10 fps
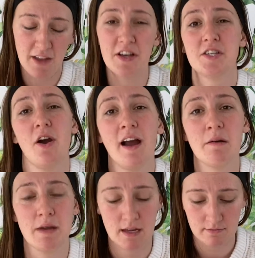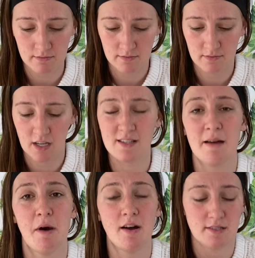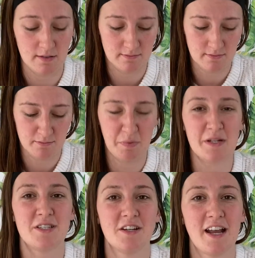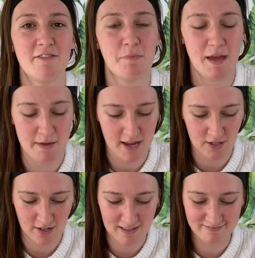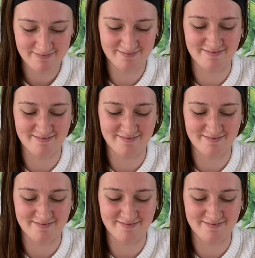unless you hire me because I'm awesome, but you're still going to have to pay me extra.